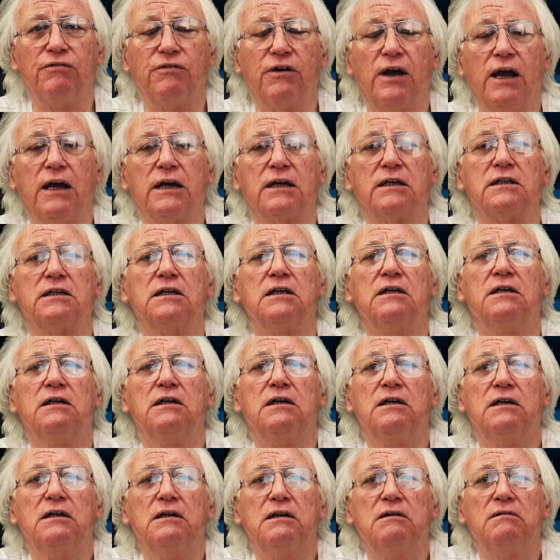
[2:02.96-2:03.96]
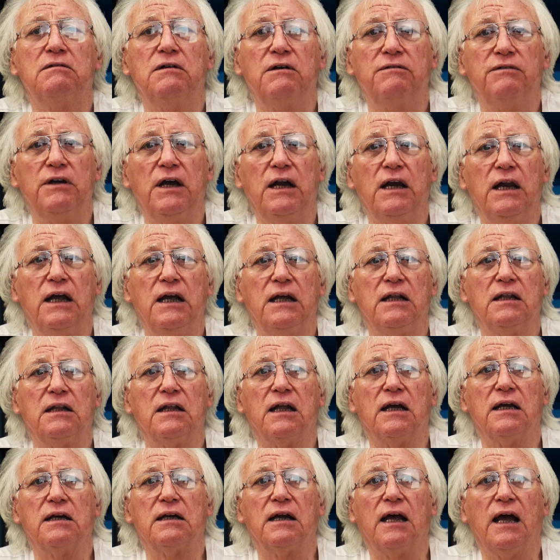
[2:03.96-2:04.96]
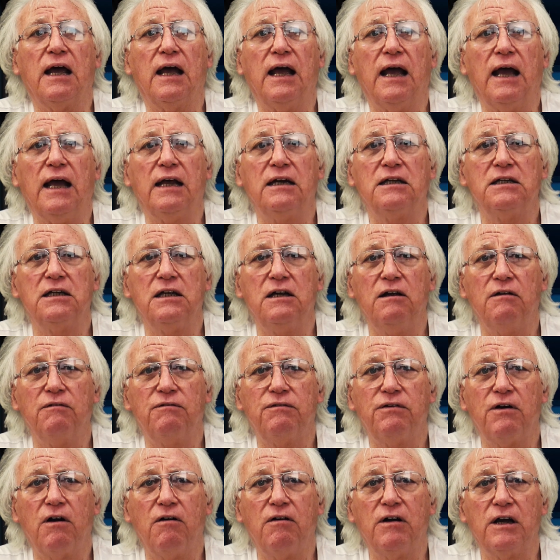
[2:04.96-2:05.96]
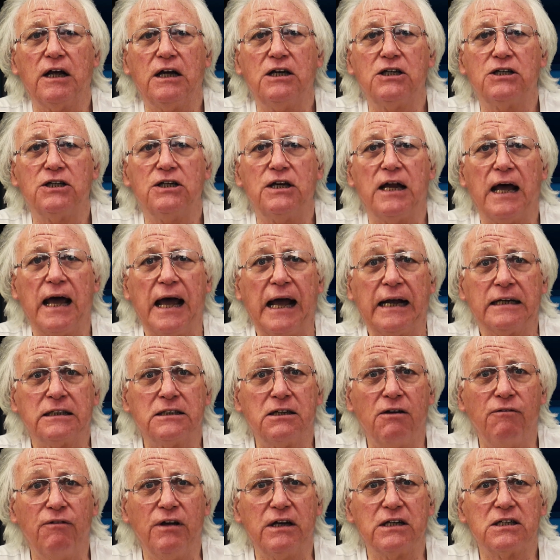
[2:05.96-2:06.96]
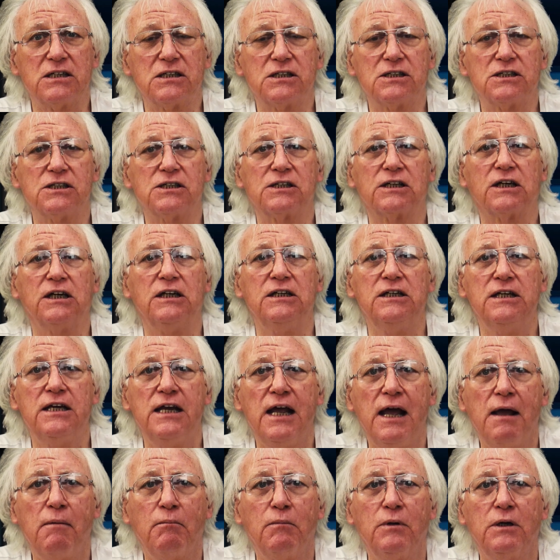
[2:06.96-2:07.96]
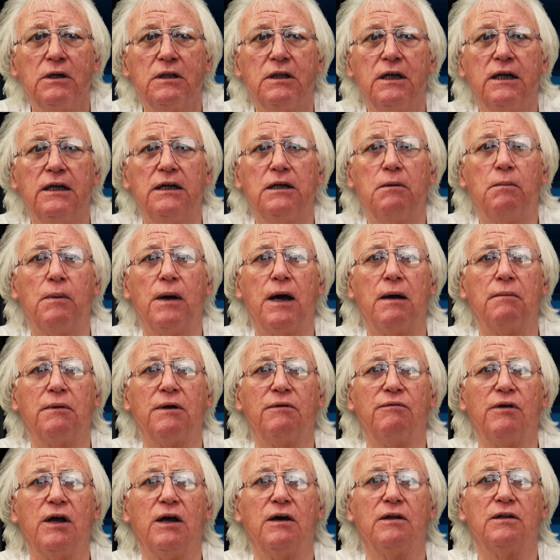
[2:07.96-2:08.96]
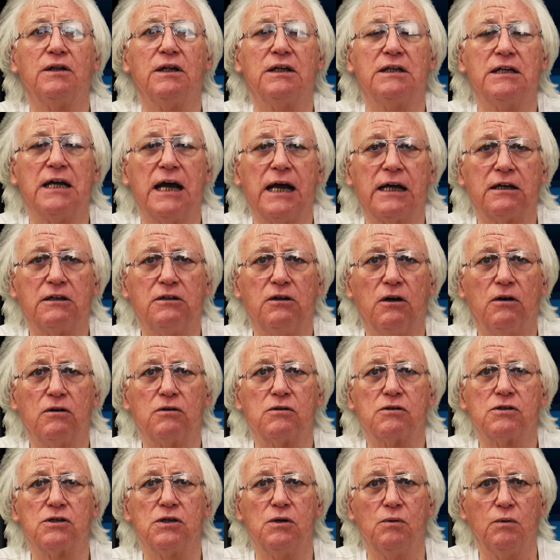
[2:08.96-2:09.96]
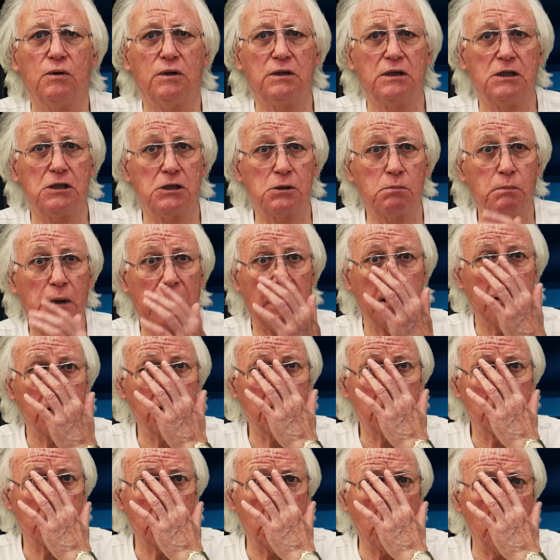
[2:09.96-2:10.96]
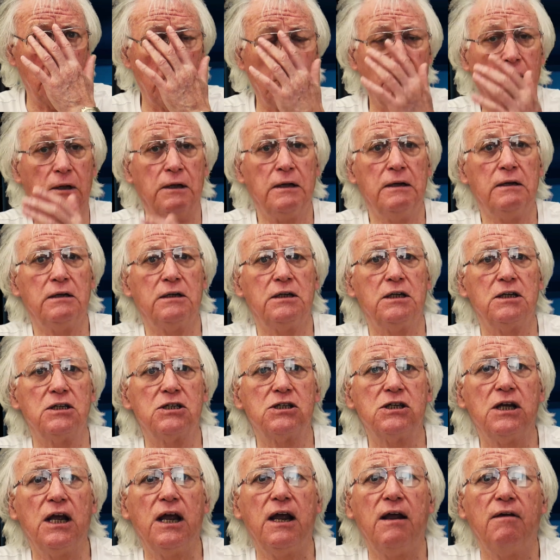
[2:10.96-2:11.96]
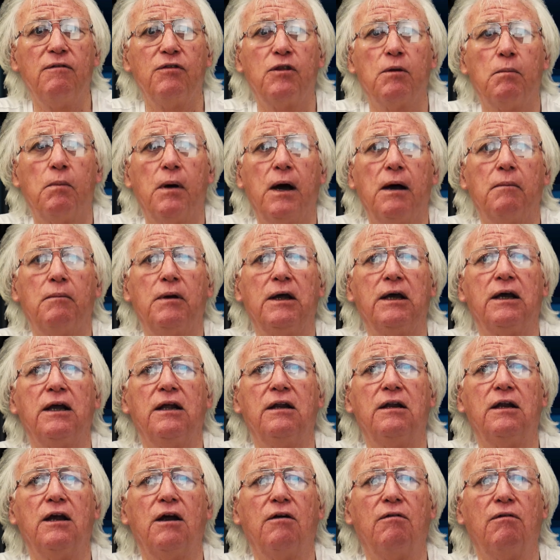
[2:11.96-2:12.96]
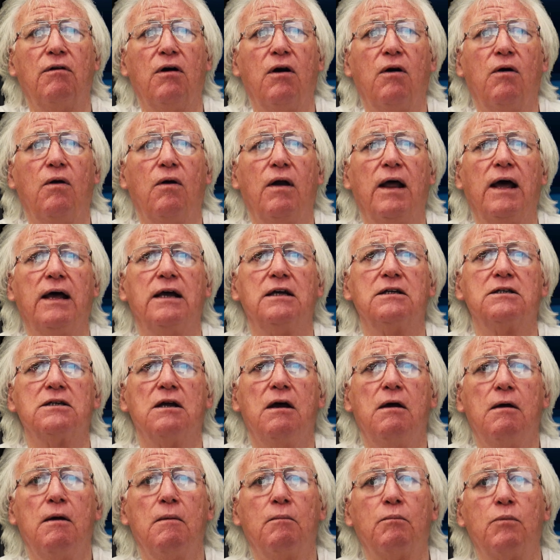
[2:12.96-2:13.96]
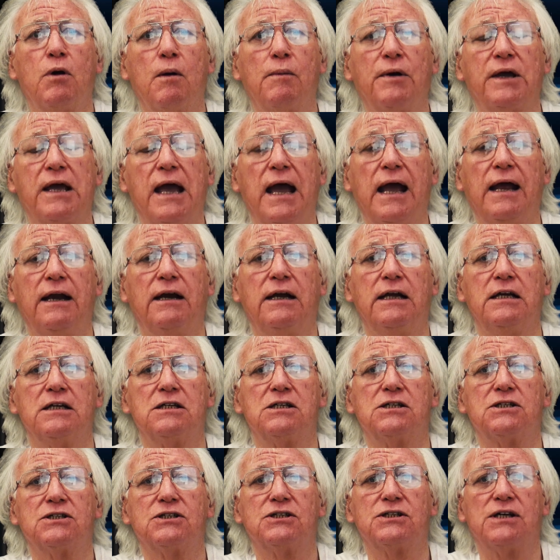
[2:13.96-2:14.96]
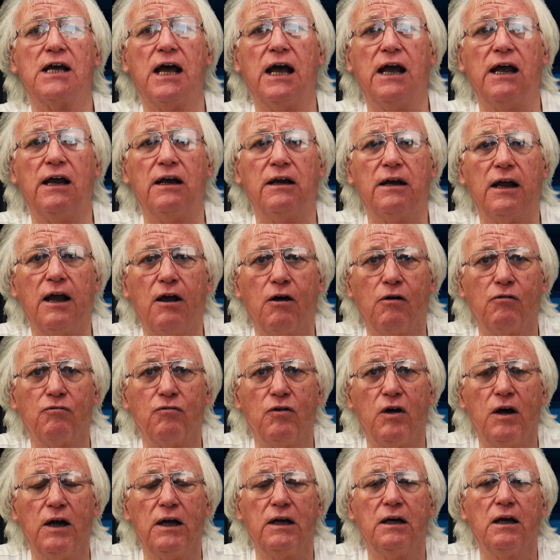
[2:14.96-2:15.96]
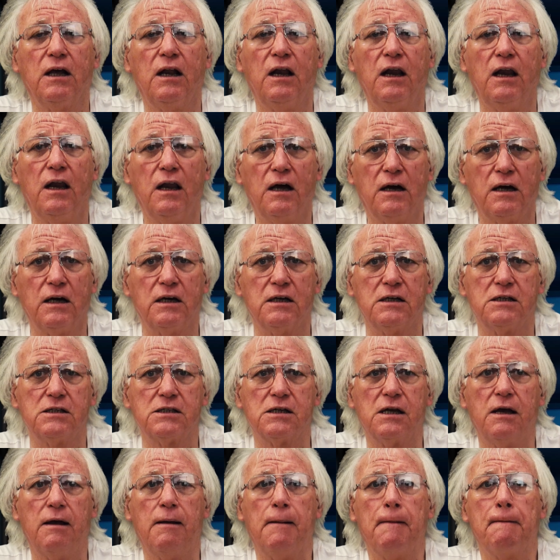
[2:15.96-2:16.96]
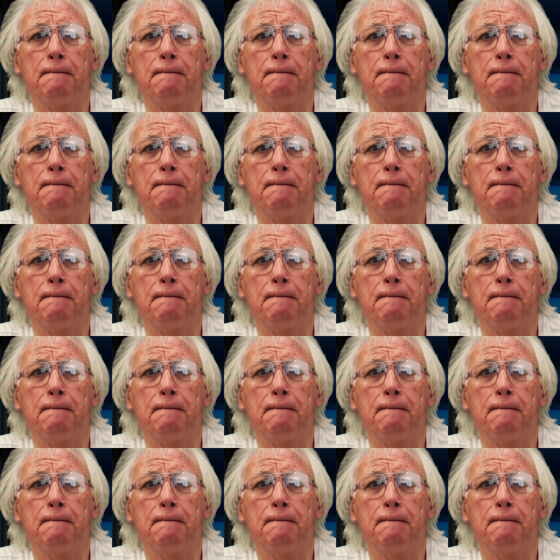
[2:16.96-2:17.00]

fact, revealing that anti-fluoridation activists condemned the Department of Health attack dogs who were dispatched to deceive the public in their role as propagandists and outright liars.